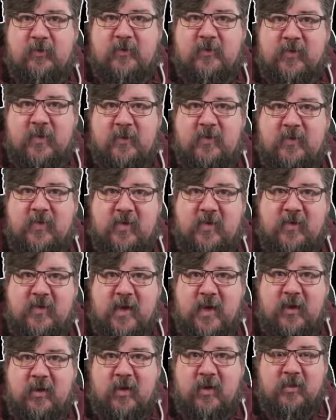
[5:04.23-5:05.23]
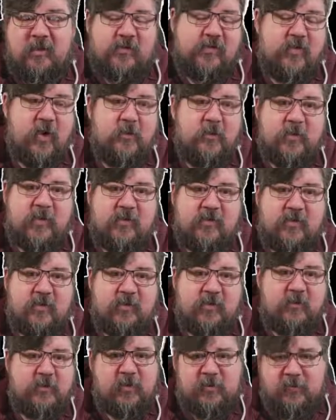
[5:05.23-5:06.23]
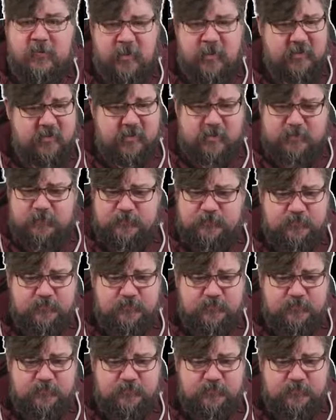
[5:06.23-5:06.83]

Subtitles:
of some of these technologies and open source movements,